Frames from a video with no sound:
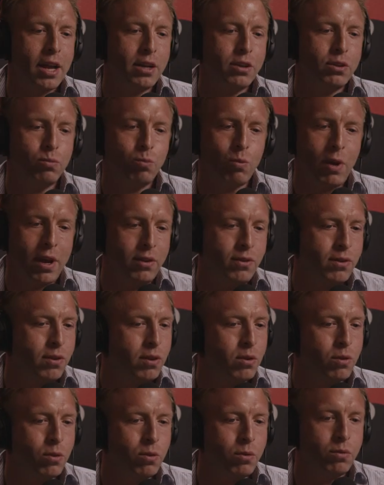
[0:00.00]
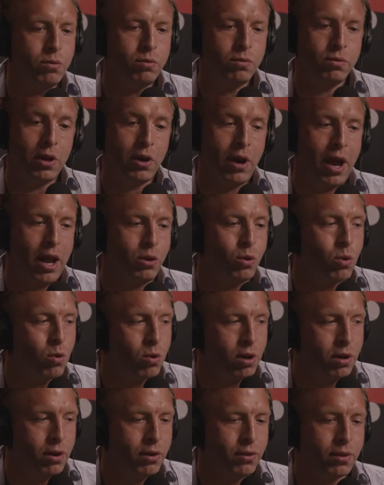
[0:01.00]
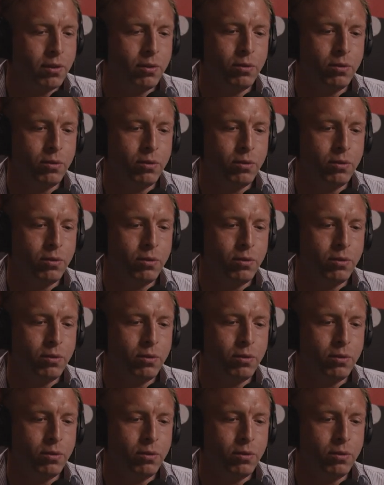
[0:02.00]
I went to their headquarters